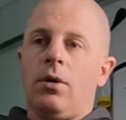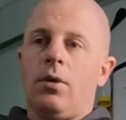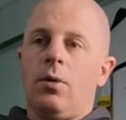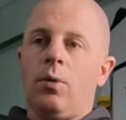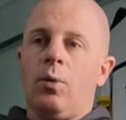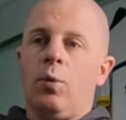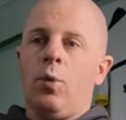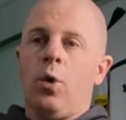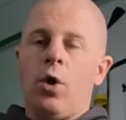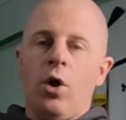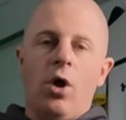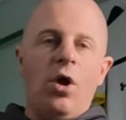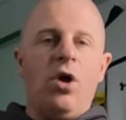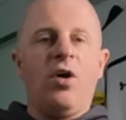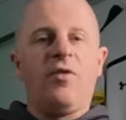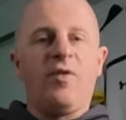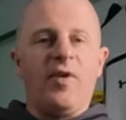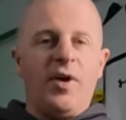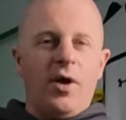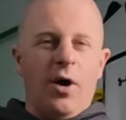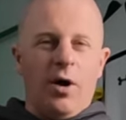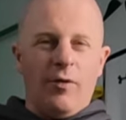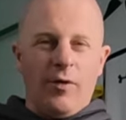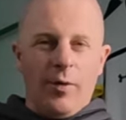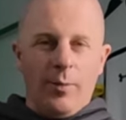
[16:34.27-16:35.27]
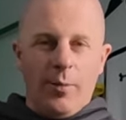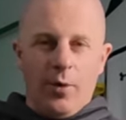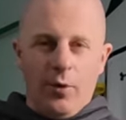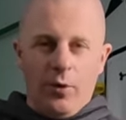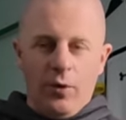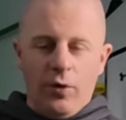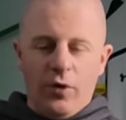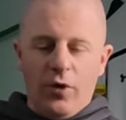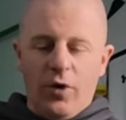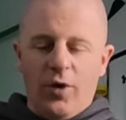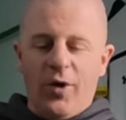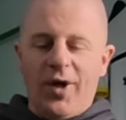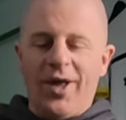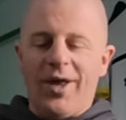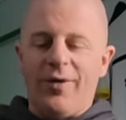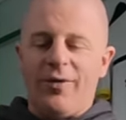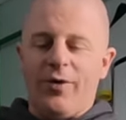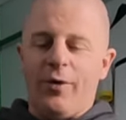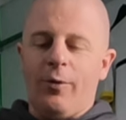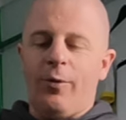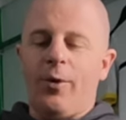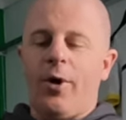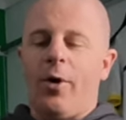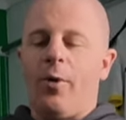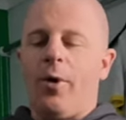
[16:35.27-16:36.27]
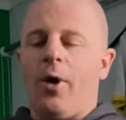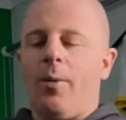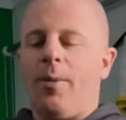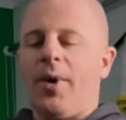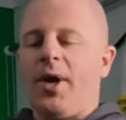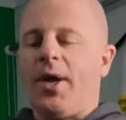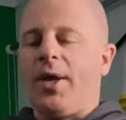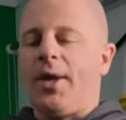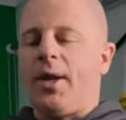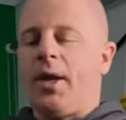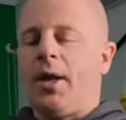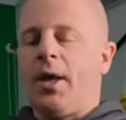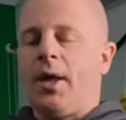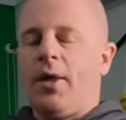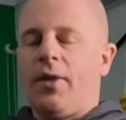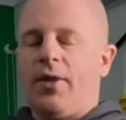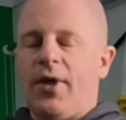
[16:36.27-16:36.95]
worthy of a bundle, if you know what I mean.